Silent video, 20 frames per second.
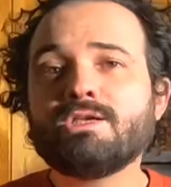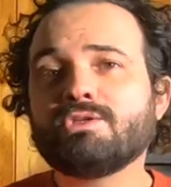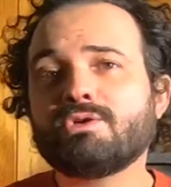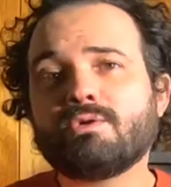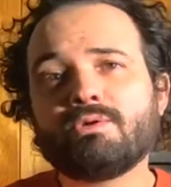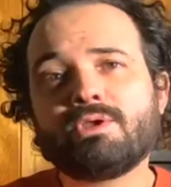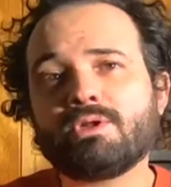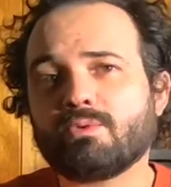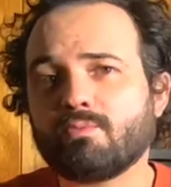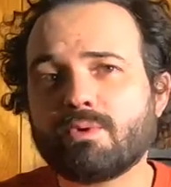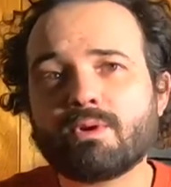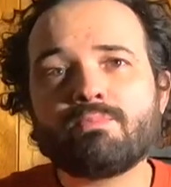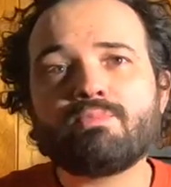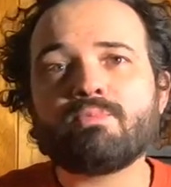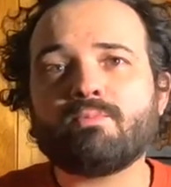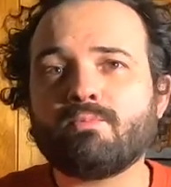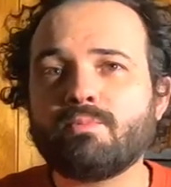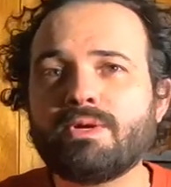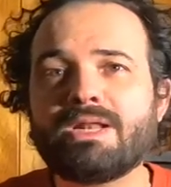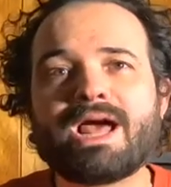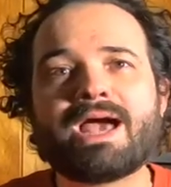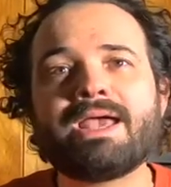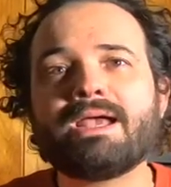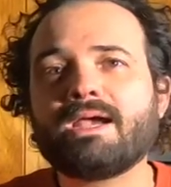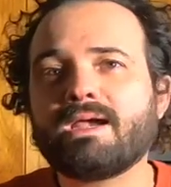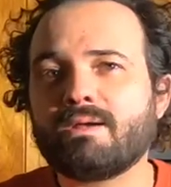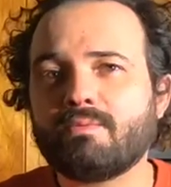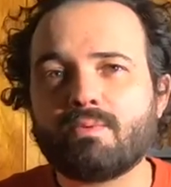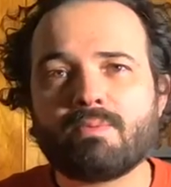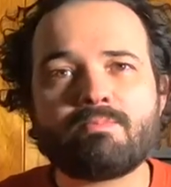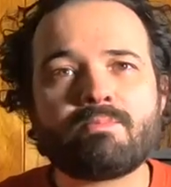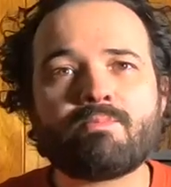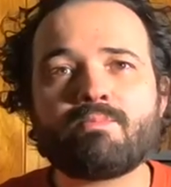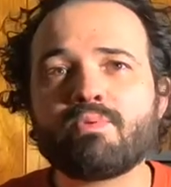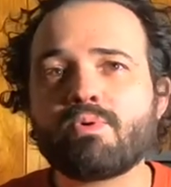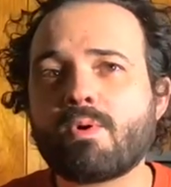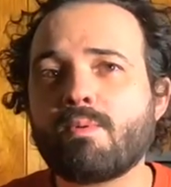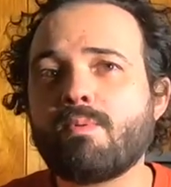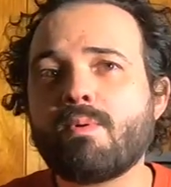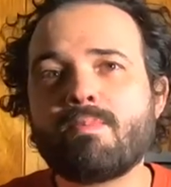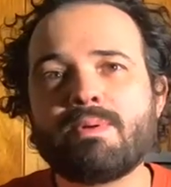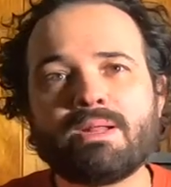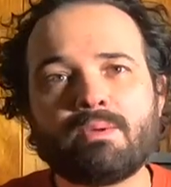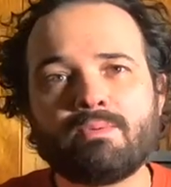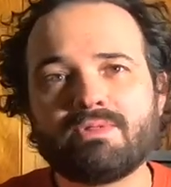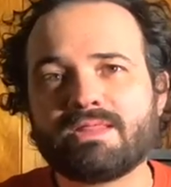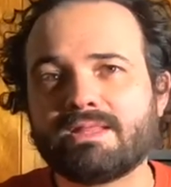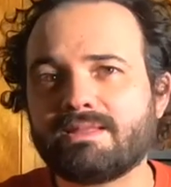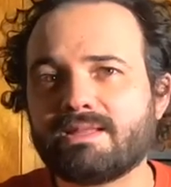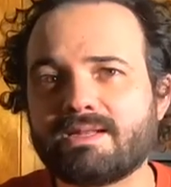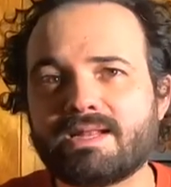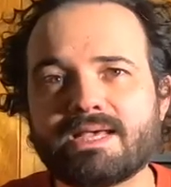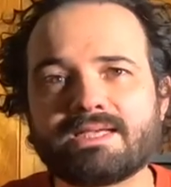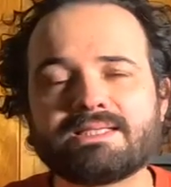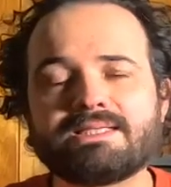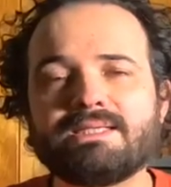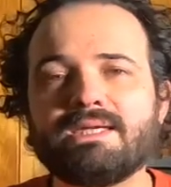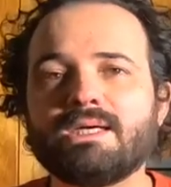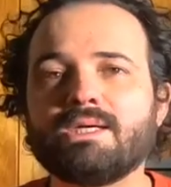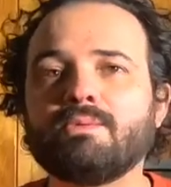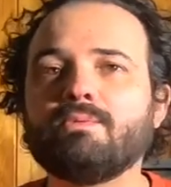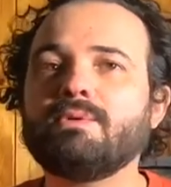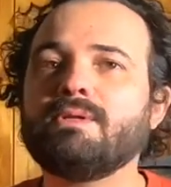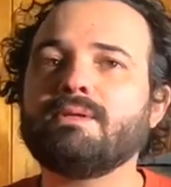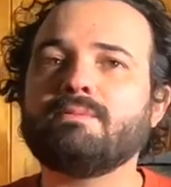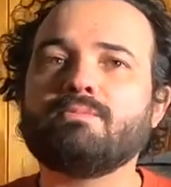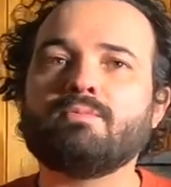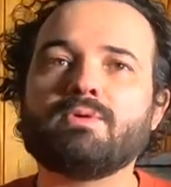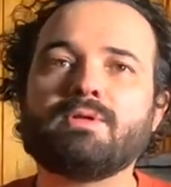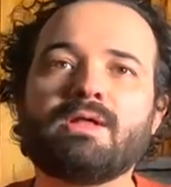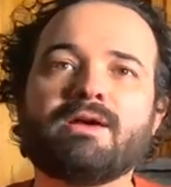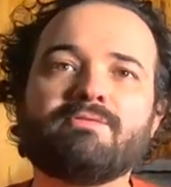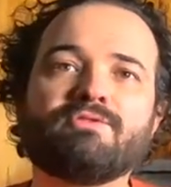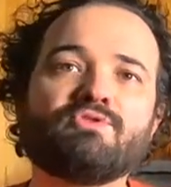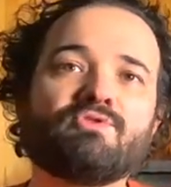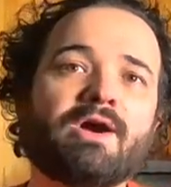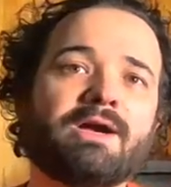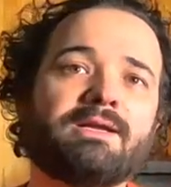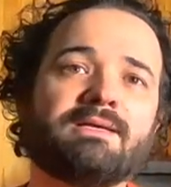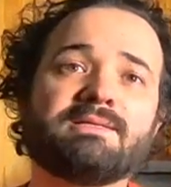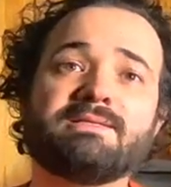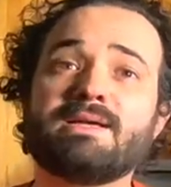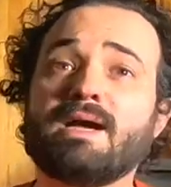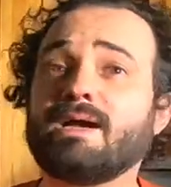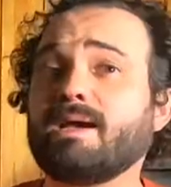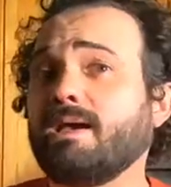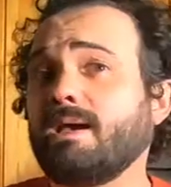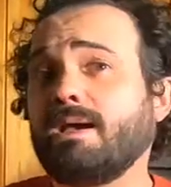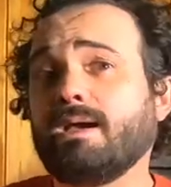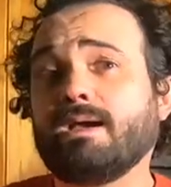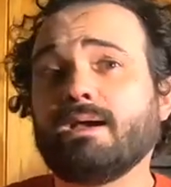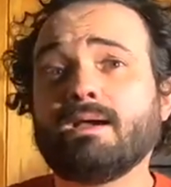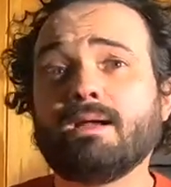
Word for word: So you know, we we like we probably within the next year we'll we'll have tried a sake.